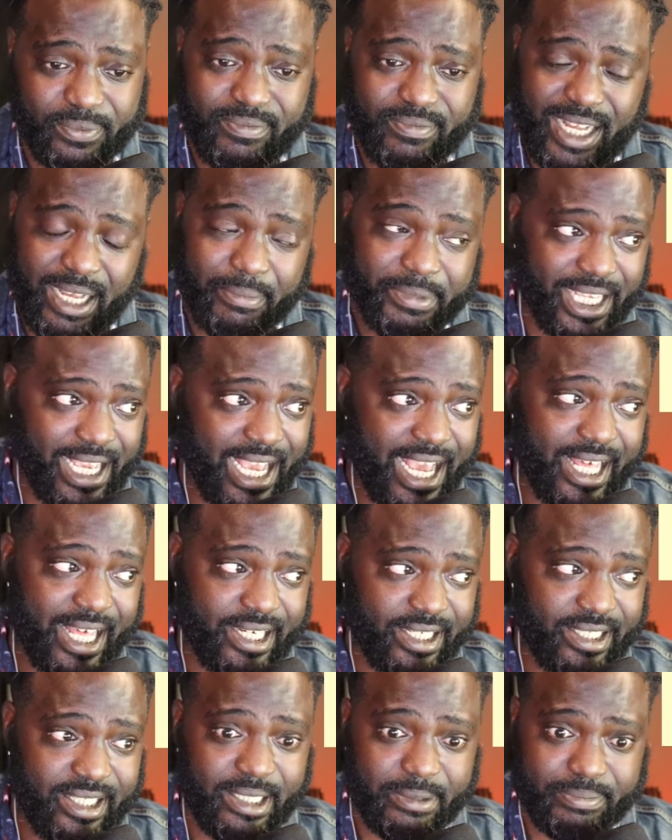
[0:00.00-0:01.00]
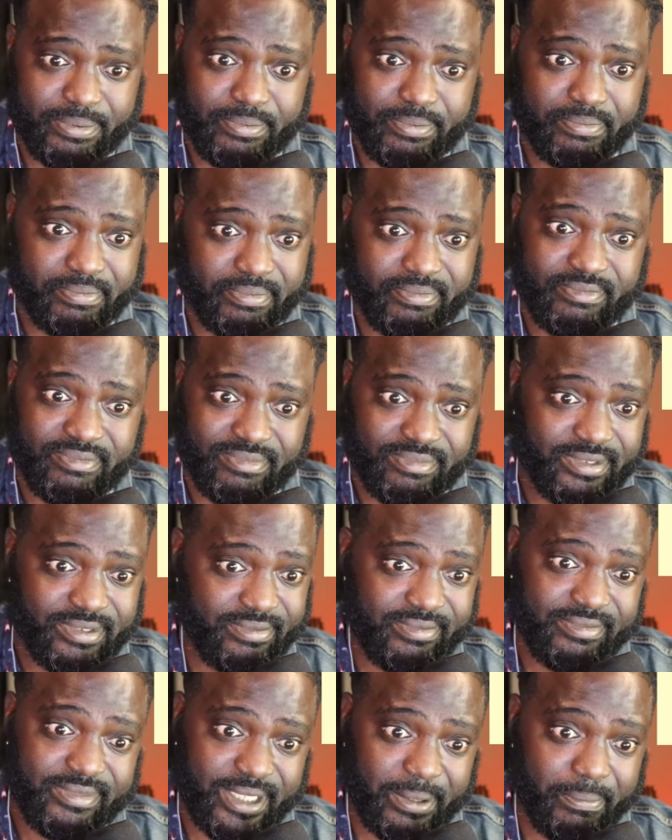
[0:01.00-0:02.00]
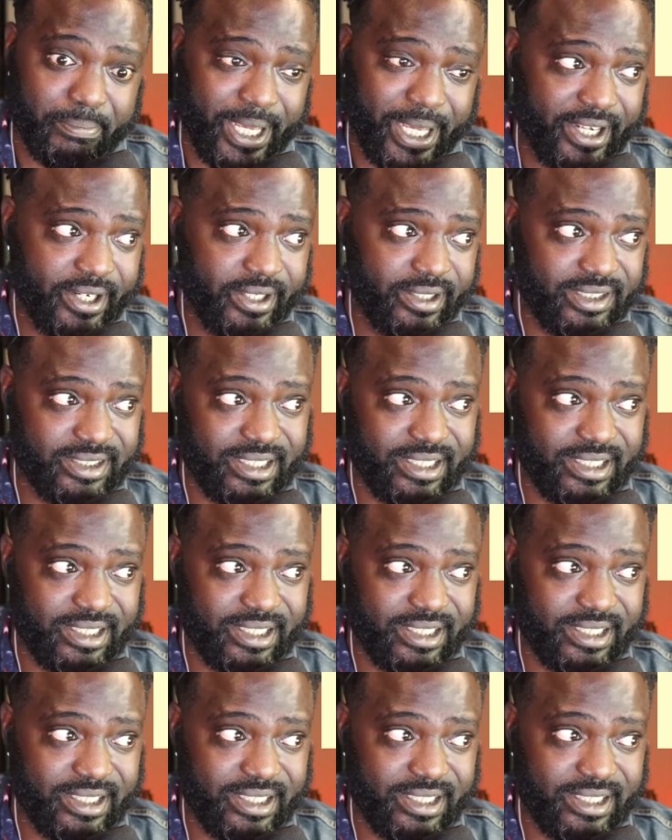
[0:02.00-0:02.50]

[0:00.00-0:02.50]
I'll be adding up competitors.